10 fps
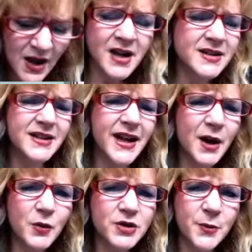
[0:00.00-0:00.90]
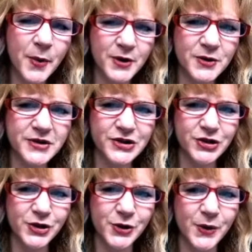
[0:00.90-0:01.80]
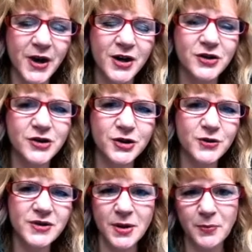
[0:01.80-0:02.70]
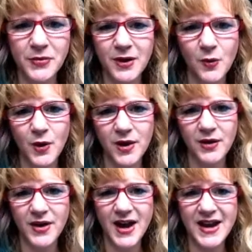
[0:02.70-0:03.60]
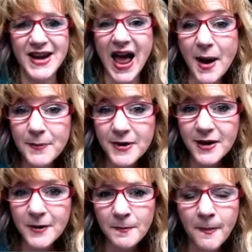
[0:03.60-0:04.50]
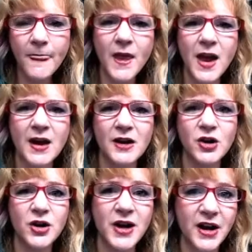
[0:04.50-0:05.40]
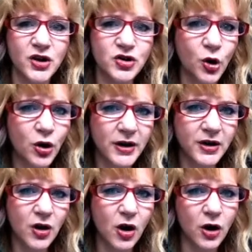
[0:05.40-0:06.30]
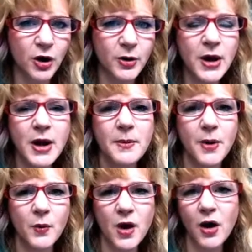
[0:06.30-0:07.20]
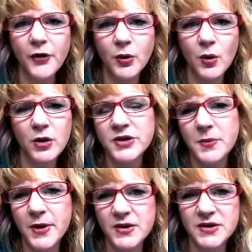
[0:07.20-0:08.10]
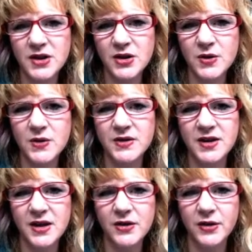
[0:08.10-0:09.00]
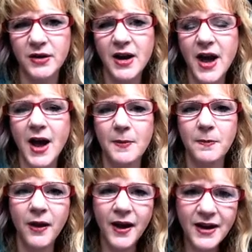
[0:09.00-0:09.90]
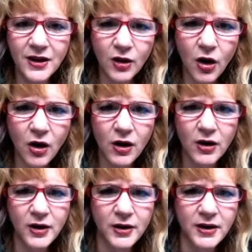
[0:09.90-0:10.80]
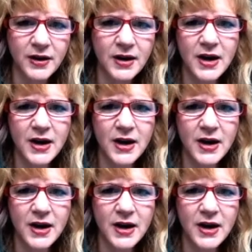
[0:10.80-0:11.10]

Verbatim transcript: Today we're supposed to do something with a napkin and create a journaling card, but we also are supposed to use either a playing card, a,